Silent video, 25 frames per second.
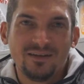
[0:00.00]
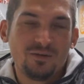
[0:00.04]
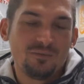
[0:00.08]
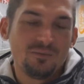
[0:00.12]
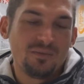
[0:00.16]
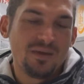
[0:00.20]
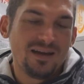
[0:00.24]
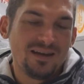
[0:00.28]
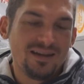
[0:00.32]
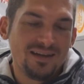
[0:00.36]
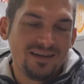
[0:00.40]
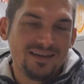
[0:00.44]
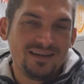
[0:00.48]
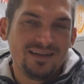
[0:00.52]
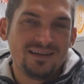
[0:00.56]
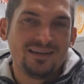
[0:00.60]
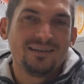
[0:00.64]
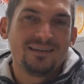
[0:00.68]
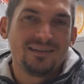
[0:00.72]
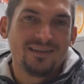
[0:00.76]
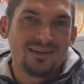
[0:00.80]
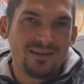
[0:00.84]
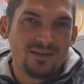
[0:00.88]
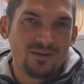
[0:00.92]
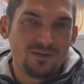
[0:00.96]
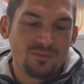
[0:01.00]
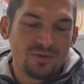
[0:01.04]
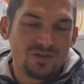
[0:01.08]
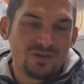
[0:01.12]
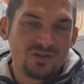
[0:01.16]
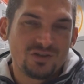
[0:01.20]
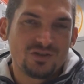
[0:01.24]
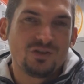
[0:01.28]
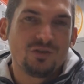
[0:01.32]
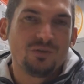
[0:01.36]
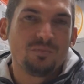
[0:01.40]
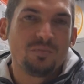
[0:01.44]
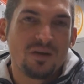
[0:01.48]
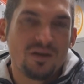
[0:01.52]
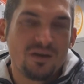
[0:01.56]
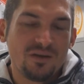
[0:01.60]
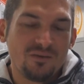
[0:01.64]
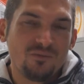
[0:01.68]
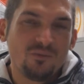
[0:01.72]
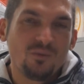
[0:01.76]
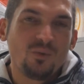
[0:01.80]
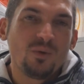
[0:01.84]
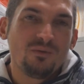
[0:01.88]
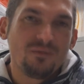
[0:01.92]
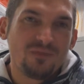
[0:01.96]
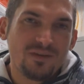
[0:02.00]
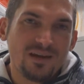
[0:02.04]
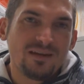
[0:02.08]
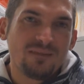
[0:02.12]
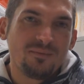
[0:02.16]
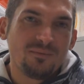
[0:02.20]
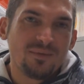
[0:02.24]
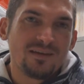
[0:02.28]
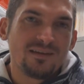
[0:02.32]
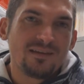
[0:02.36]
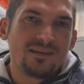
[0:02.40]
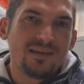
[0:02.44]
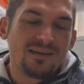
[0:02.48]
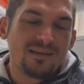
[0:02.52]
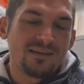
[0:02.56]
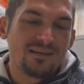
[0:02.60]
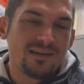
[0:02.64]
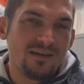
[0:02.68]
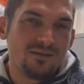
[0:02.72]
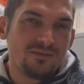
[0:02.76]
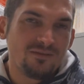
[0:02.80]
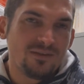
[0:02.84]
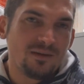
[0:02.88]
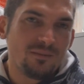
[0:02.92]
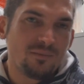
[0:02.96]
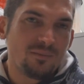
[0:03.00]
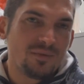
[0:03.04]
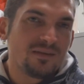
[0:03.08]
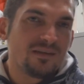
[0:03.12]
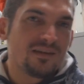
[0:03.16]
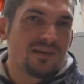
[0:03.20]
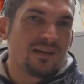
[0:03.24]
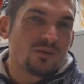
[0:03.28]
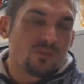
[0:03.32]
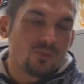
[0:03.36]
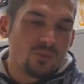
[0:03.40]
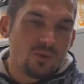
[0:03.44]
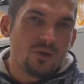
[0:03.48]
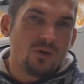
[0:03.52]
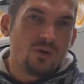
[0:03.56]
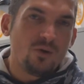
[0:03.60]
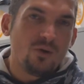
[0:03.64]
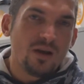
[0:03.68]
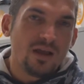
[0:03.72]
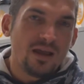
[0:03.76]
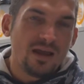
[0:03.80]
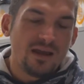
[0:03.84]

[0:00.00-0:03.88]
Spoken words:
Humanity is a little bit stupid and we've done mistakes. I've done mistakes, we all